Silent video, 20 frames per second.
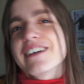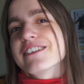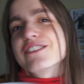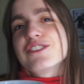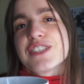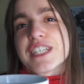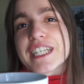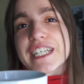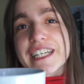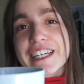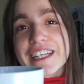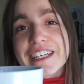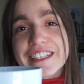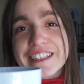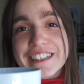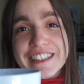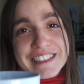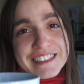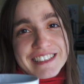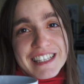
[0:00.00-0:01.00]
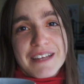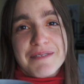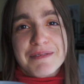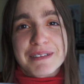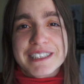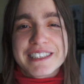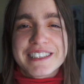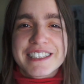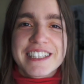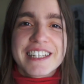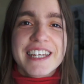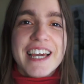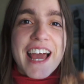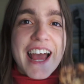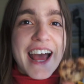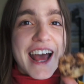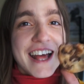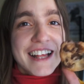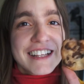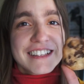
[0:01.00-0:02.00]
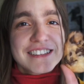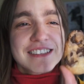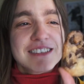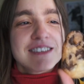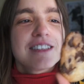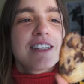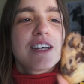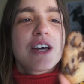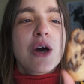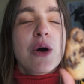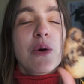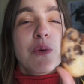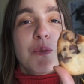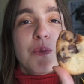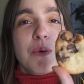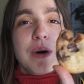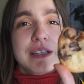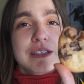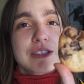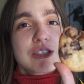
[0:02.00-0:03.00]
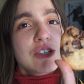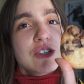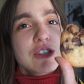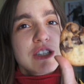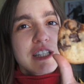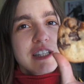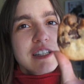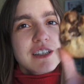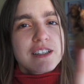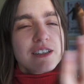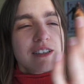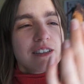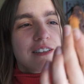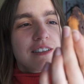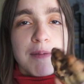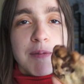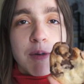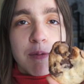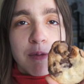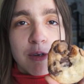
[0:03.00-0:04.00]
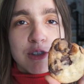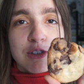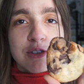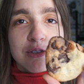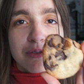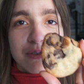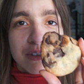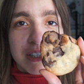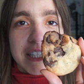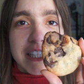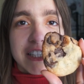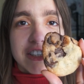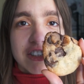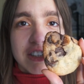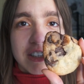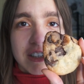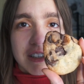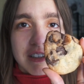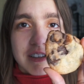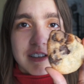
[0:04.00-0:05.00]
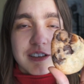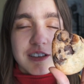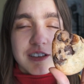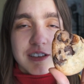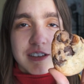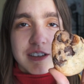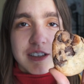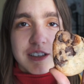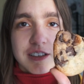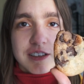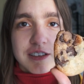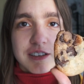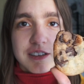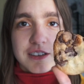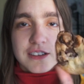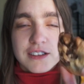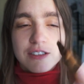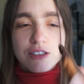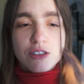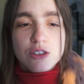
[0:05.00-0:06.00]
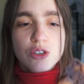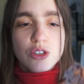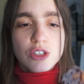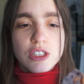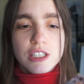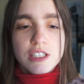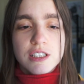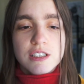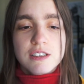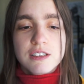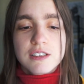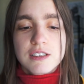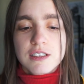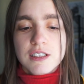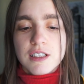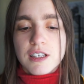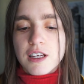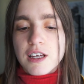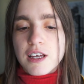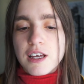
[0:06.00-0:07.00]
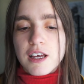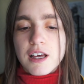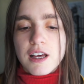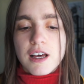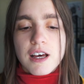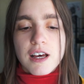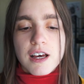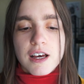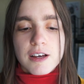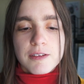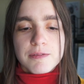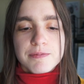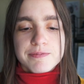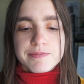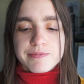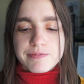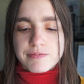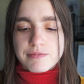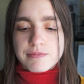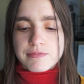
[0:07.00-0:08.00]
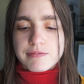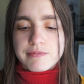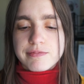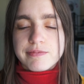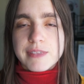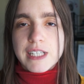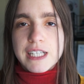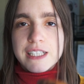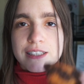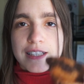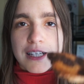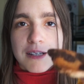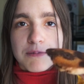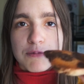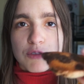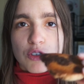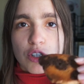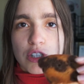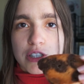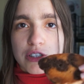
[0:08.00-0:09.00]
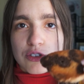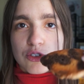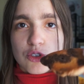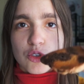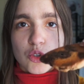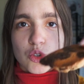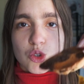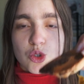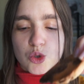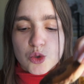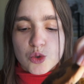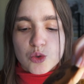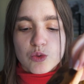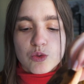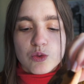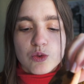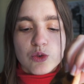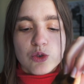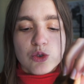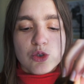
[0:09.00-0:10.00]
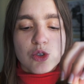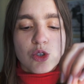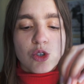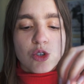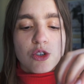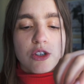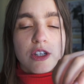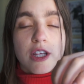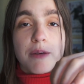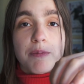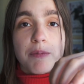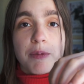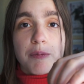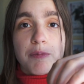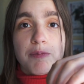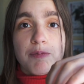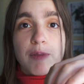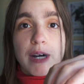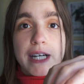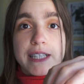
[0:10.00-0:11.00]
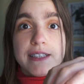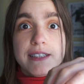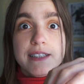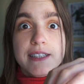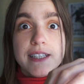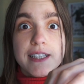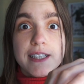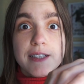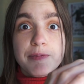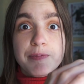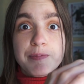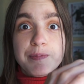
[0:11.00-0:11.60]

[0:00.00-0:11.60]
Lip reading: drinking this lemon tea and 1 cookie. I'm almost finishing these cookies. And I'm going to soak them in my tea.